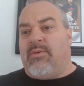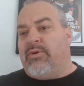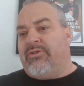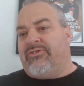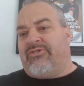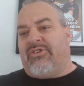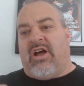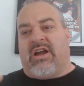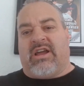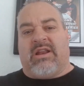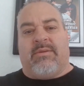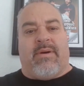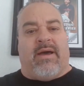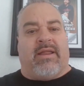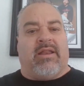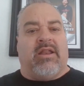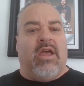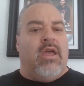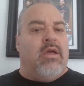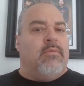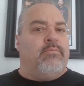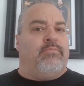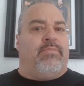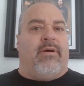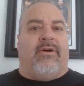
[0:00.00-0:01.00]
We're talking about
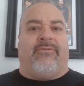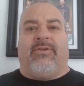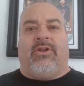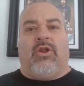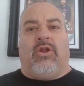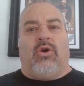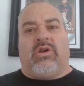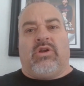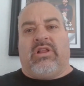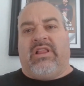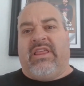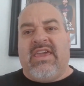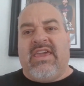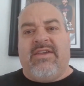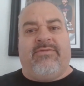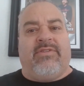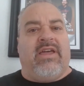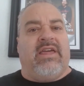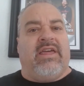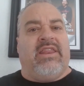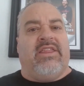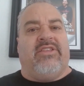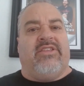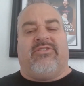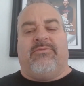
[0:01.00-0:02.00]
Buffalo,
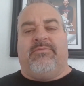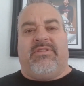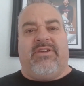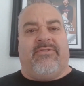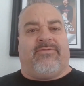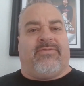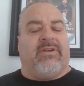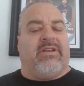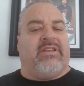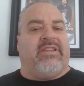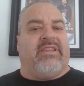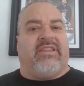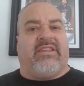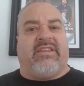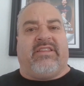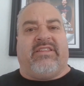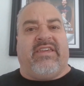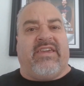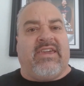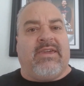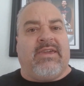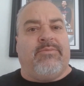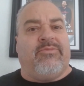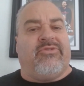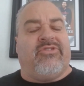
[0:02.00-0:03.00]
Cleveland, and some different
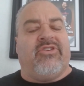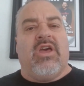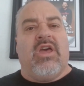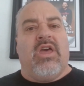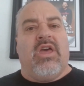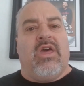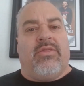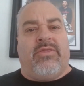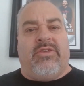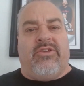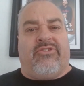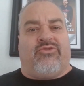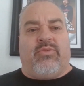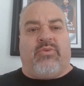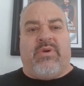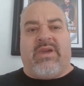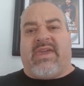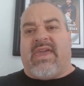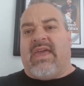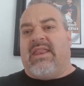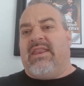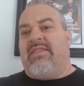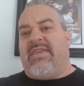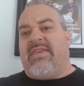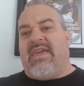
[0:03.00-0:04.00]
teams this
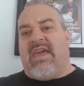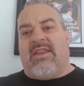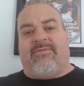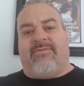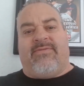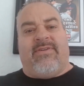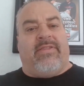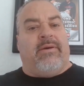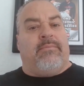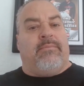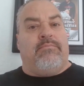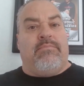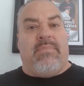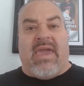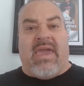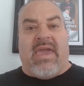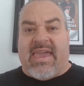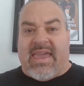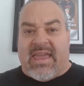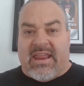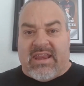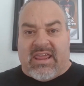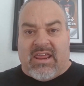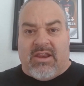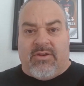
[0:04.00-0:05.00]
weekend in the NFL that may
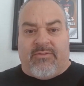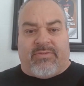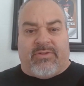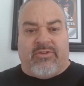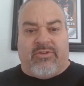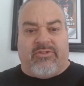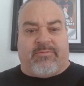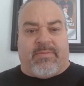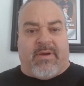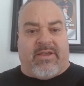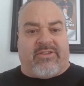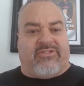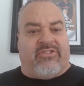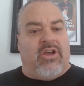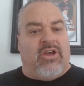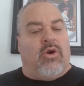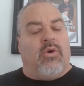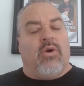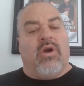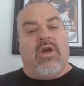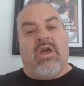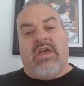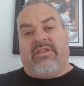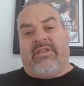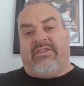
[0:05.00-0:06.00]
get influenced by snow.